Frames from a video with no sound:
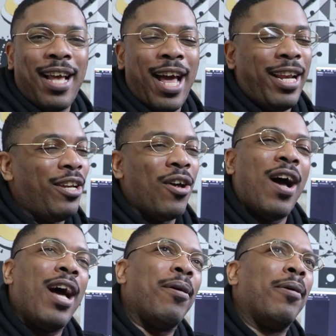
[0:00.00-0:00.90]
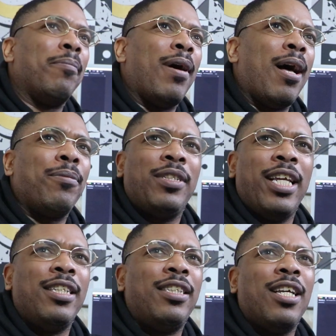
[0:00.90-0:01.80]
I didn't know how I was
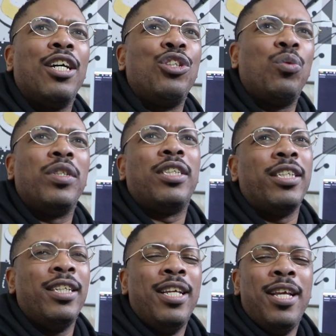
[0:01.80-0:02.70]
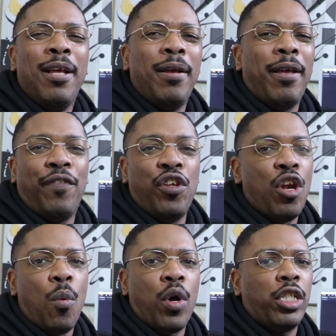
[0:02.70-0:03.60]
getting tongue twisted. If you
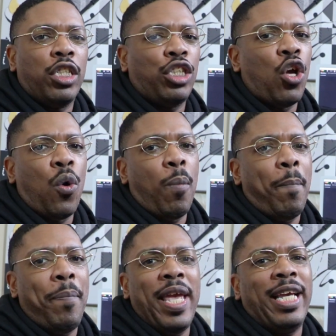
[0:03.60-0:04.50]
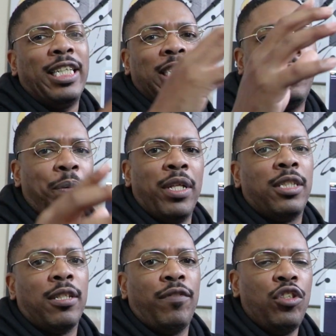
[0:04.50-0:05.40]
don't want to just go big
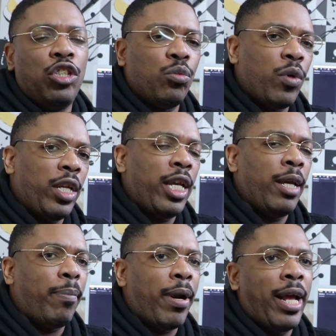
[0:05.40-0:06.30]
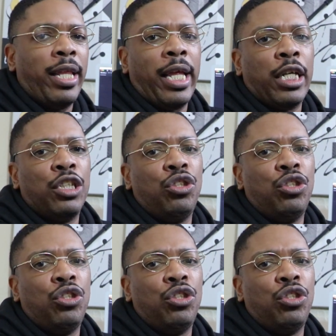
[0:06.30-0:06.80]
expensive, you just want to get probably like a